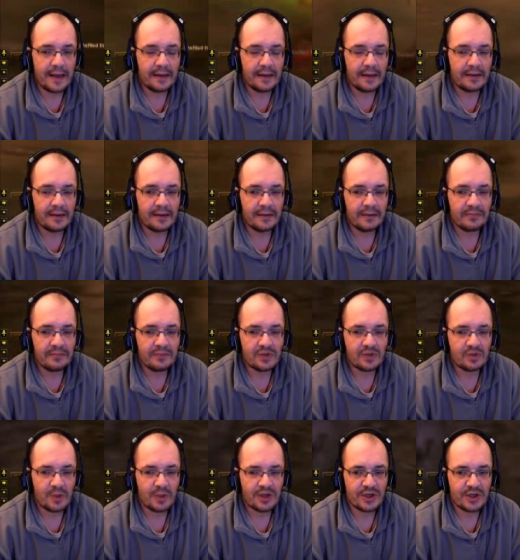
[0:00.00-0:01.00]
and
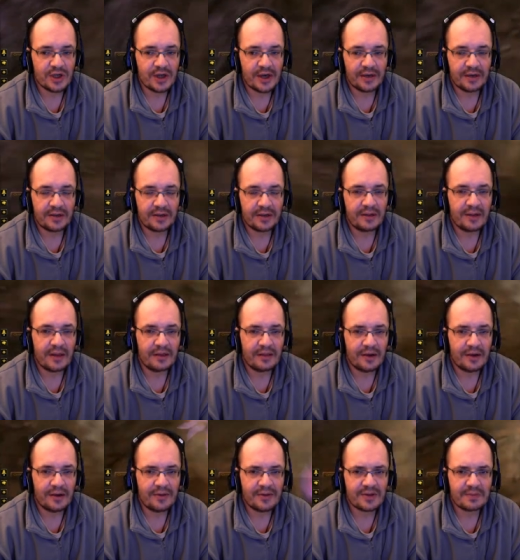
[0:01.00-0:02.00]
just watch out,
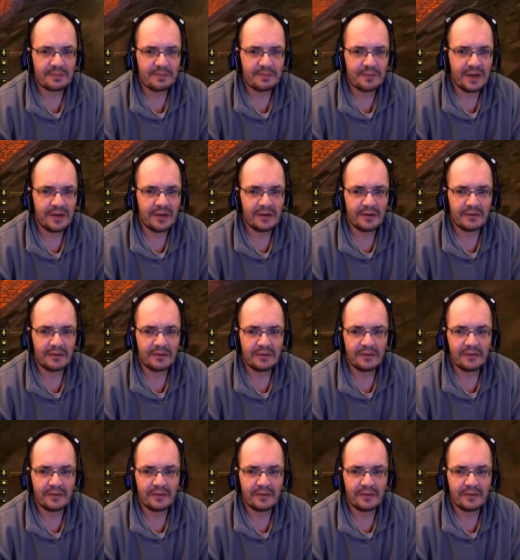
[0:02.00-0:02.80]
they throw this big